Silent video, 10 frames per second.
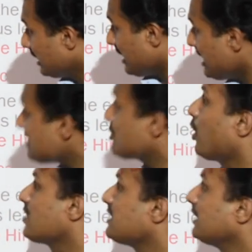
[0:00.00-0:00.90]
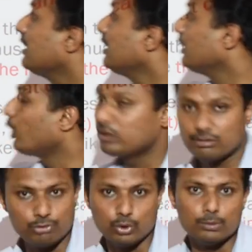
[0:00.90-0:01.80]
is causing lot
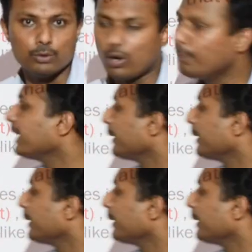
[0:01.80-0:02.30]
of global warming,